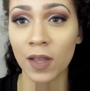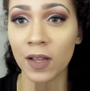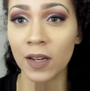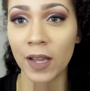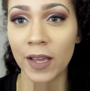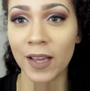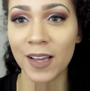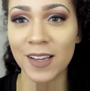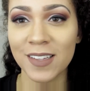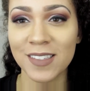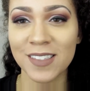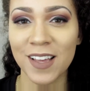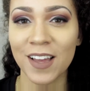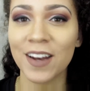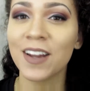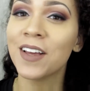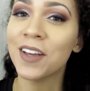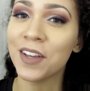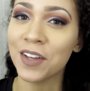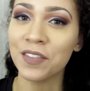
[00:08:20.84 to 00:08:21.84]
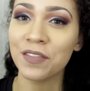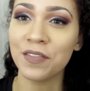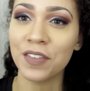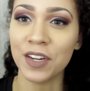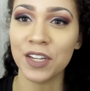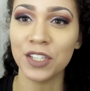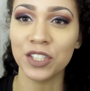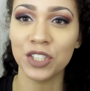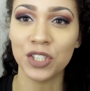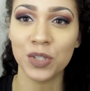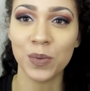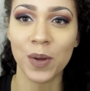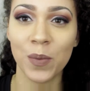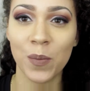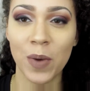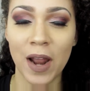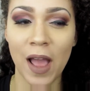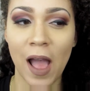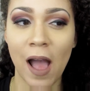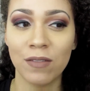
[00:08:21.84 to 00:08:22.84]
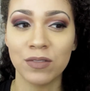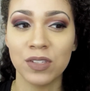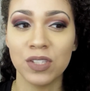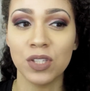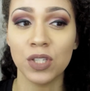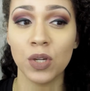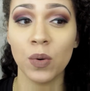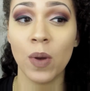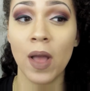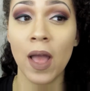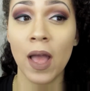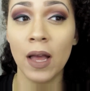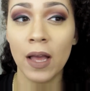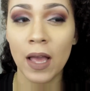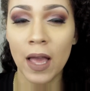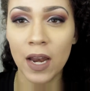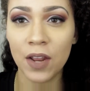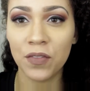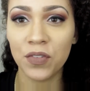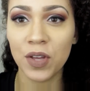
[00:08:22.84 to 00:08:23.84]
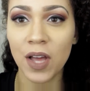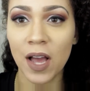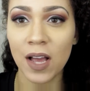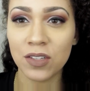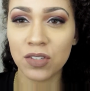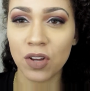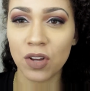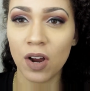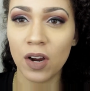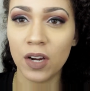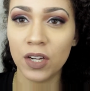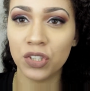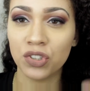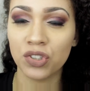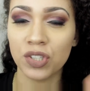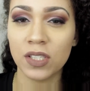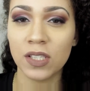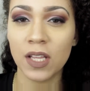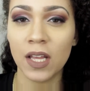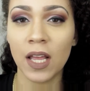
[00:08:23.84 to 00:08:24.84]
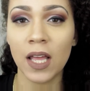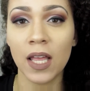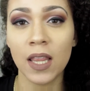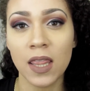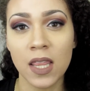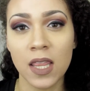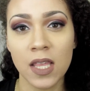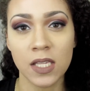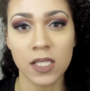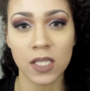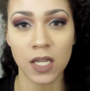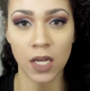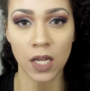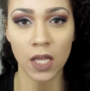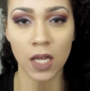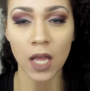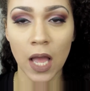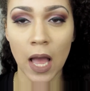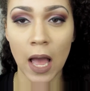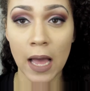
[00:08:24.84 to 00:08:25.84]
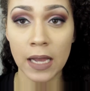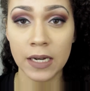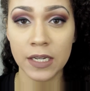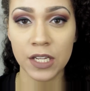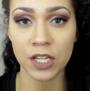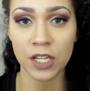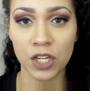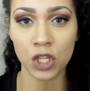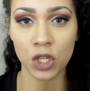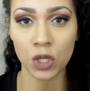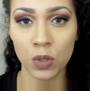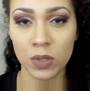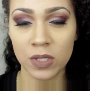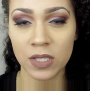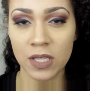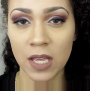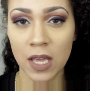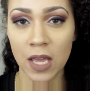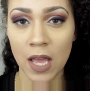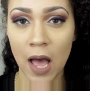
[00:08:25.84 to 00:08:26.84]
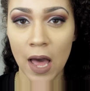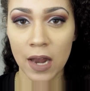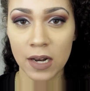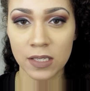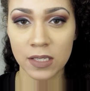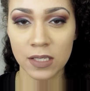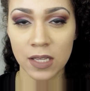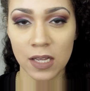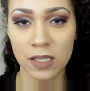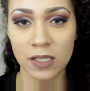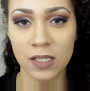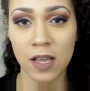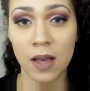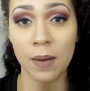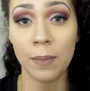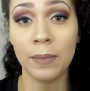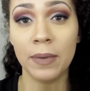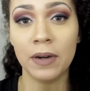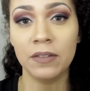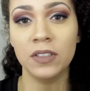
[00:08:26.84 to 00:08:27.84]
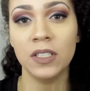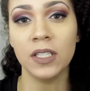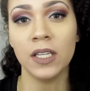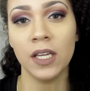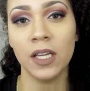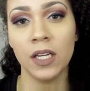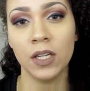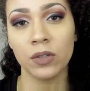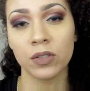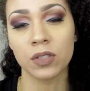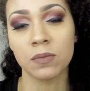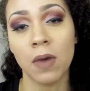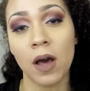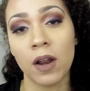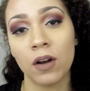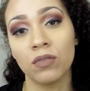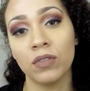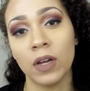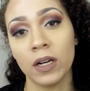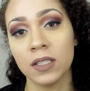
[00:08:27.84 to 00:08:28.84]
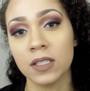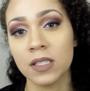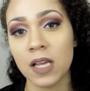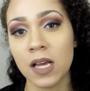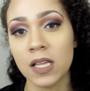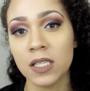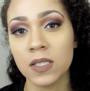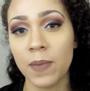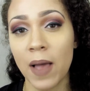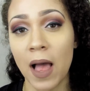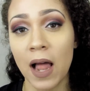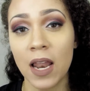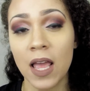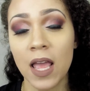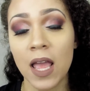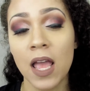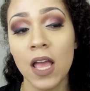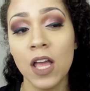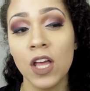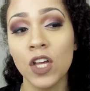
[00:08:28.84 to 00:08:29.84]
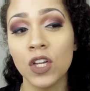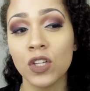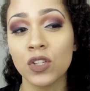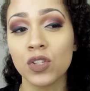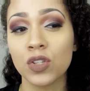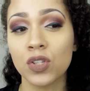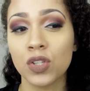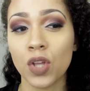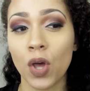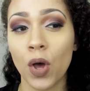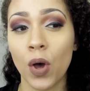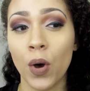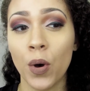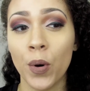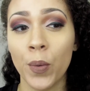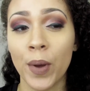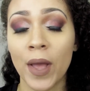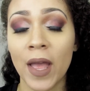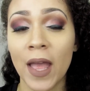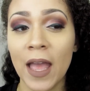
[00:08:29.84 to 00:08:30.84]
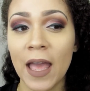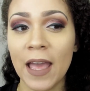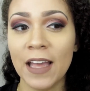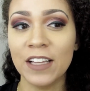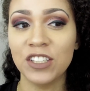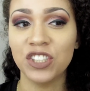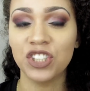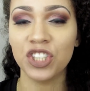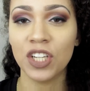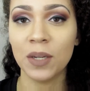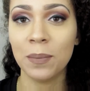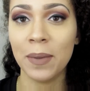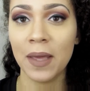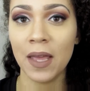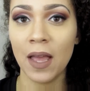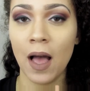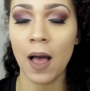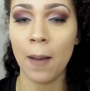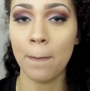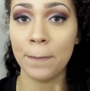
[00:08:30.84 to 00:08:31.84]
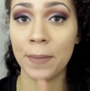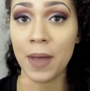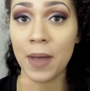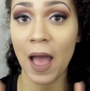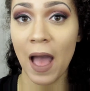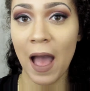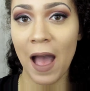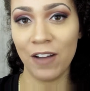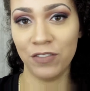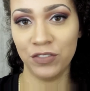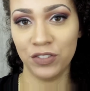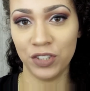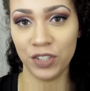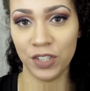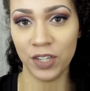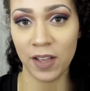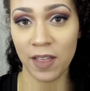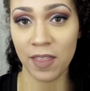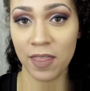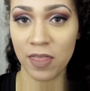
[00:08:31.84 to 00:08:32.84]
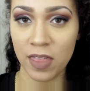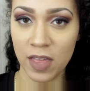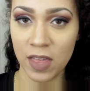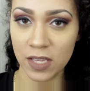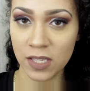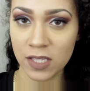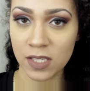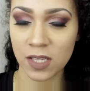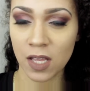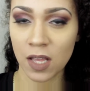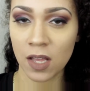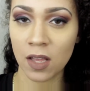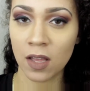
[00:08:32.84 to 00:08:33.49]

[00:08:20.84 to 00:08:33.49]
like I said, finish doing what I have to do. And if you guys are interested in this look, I did use the Anastasia Beverly Hills Modern Renaissance palette, so it should be up after this.